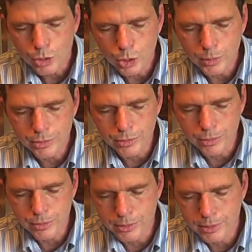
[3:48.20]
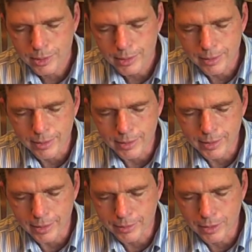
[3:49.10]
You introduce this
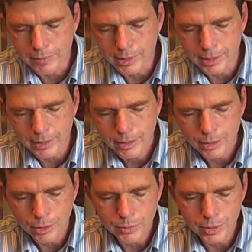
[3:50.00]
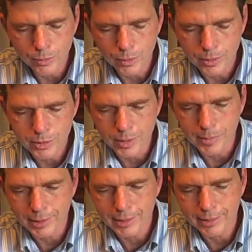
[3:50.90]
activity using words
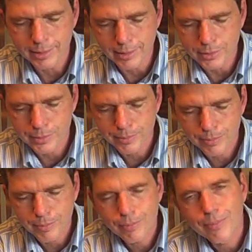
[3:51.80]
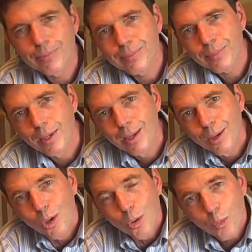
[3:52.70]
something like this.
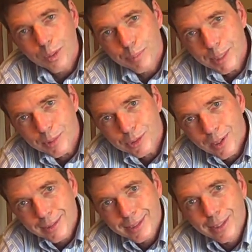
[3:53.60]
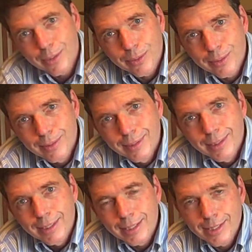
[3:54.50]
When people talk together,
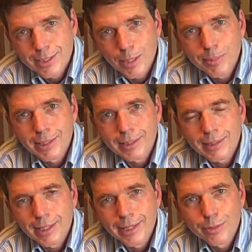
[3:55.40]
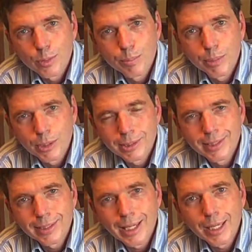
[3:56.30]
it's something like they're
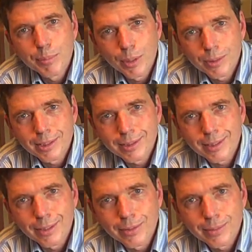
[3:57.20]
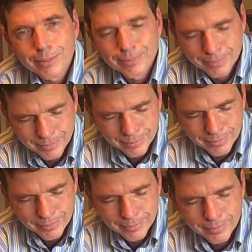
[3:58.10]
building a building together.
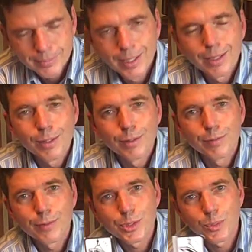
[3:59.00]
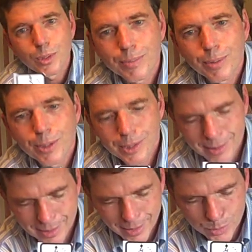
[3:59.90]
First,
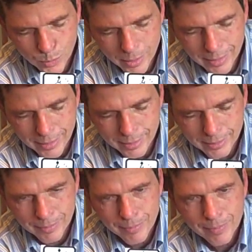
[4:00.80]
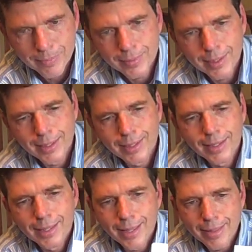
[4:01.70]
person says one thing,
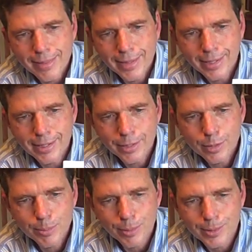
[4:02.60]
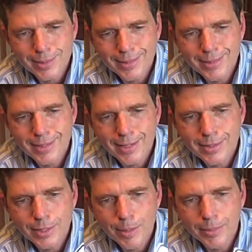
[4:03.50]
then another person
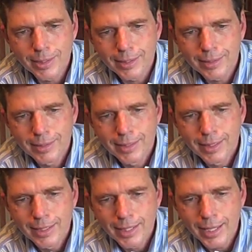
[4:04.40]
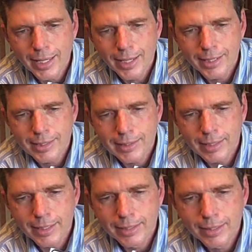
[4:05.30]
says something, and it's
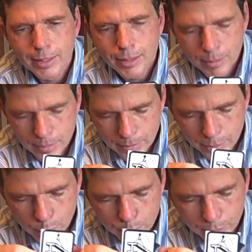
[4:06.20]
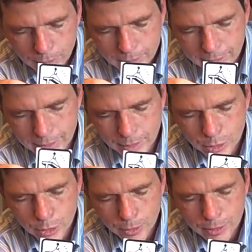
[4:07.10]
like they're building
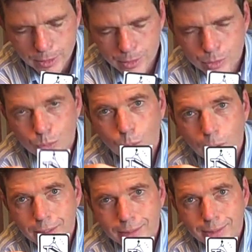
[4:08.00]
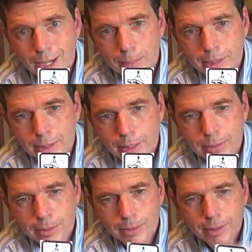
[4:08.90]
girders one on top of the
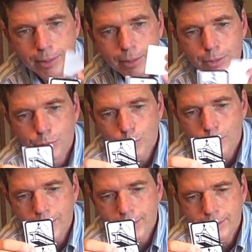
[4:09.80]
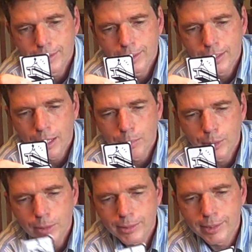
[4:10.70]
other to make a
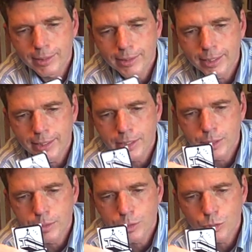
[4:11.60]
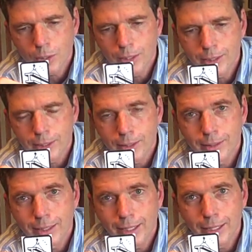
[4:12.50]
building that gets
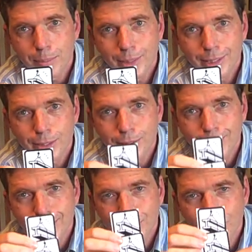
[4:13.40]
stronger and bigger and